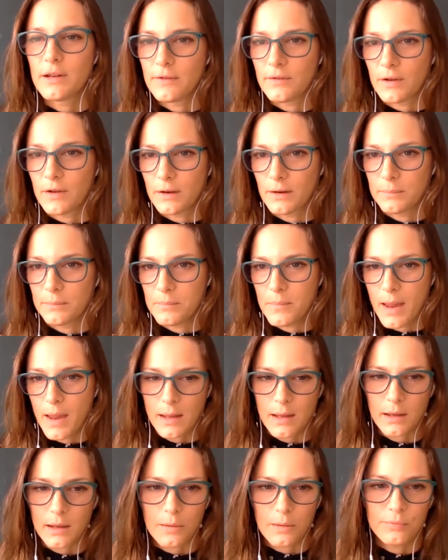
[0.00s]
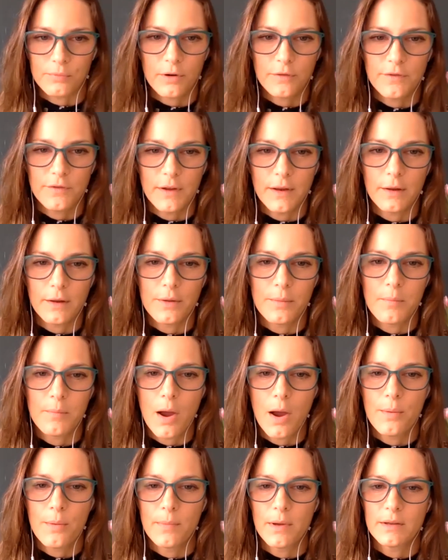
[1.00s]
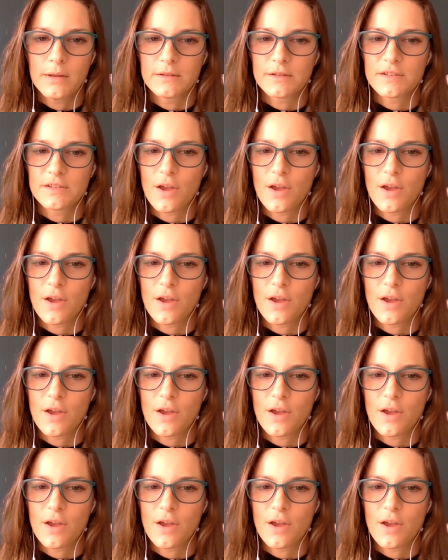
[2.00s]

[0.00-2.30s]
even making a profit at the moment.